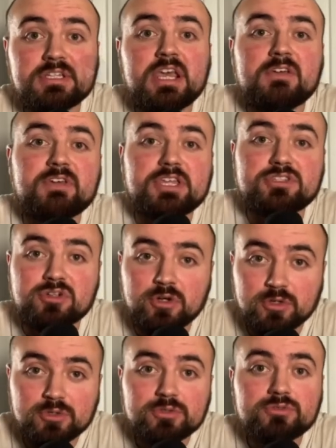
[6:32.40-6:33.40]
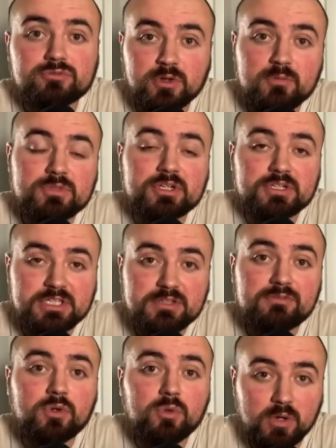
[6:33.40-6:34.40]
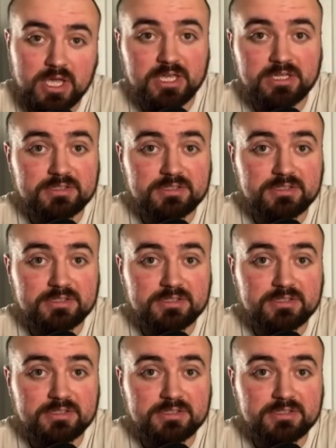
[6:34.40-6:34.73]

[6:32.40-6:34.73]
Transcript: They turned from their evil way.